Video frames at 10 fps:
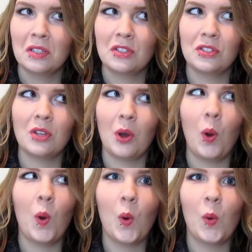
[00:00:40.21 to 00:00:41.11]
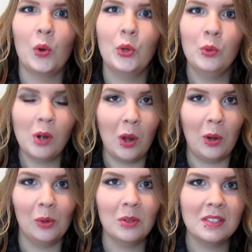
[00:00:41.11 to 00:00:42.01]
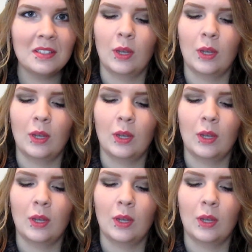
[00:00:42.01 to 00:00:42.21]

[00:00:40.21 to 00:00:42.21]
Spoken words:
So who knows?